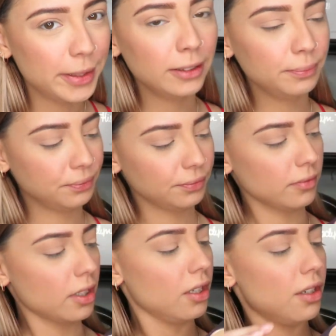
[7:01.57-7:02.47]
moment.
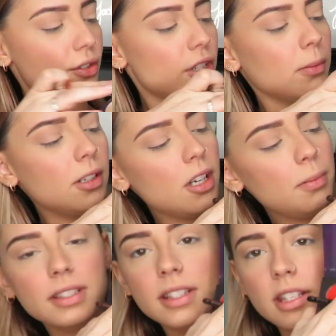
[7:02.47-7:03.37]
So I'm gonna
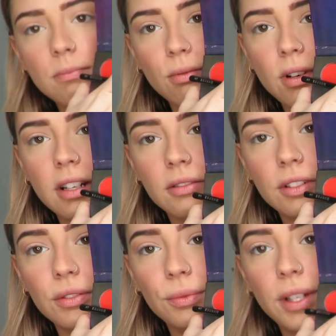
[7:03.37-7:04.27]
hop into this
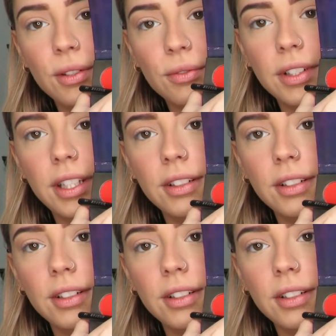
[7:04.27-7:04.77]
brown right over